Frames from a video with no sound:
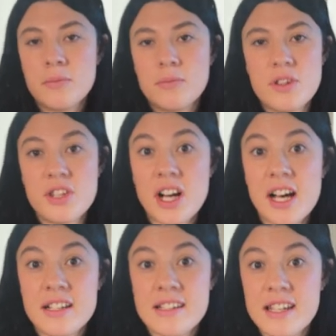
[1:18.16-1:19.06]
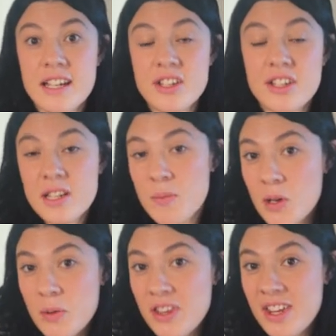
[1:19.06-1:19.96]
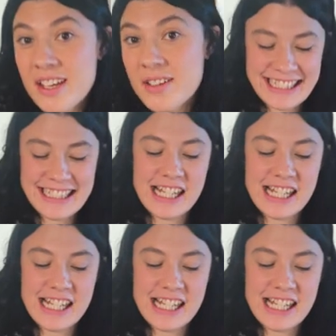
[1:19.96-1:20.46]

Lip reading: with you guys and you can let me know what you think.